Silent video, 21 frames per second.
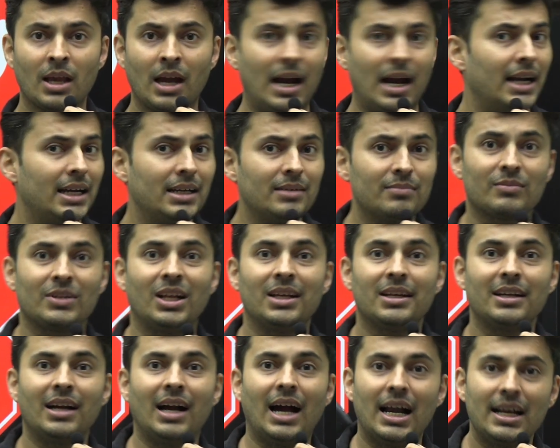And
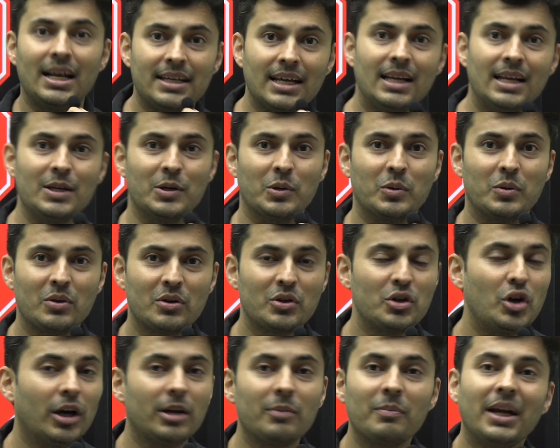I'll tell you,
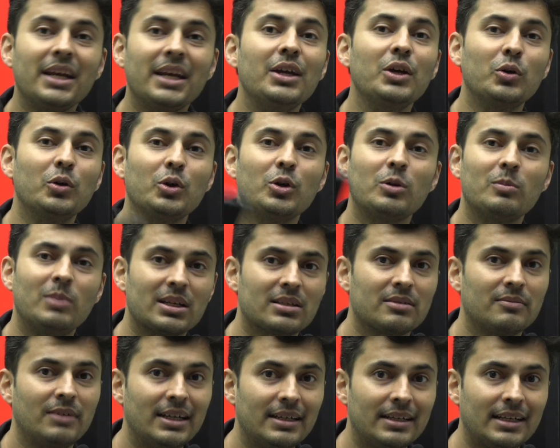not many YouTubers
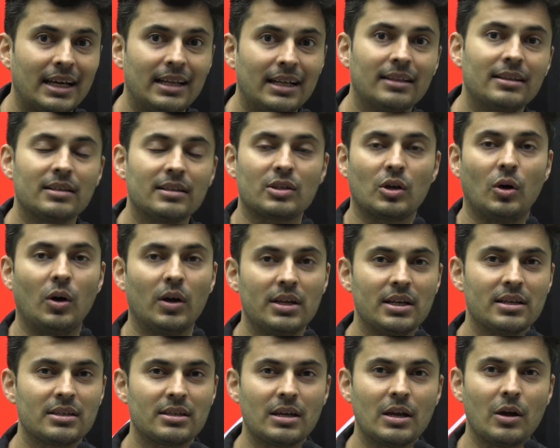will tell this
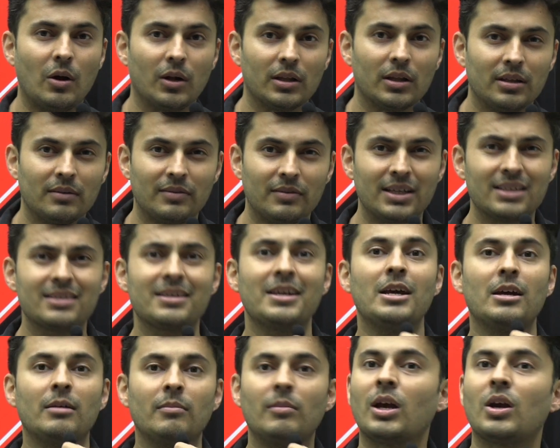honestly on the face,
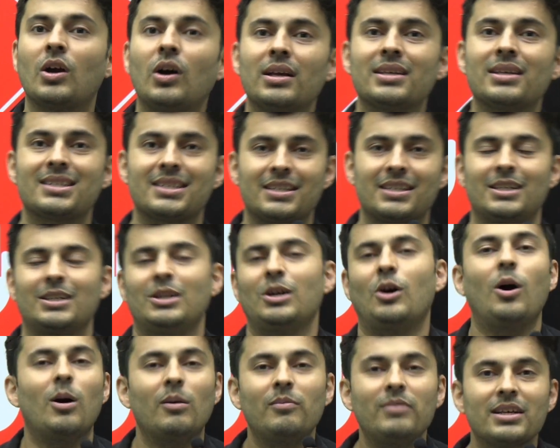because
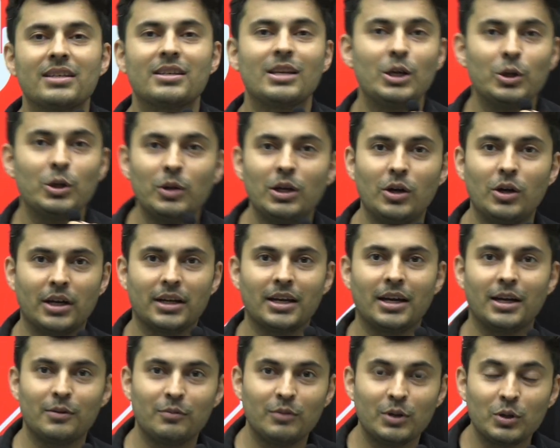obviously you will not get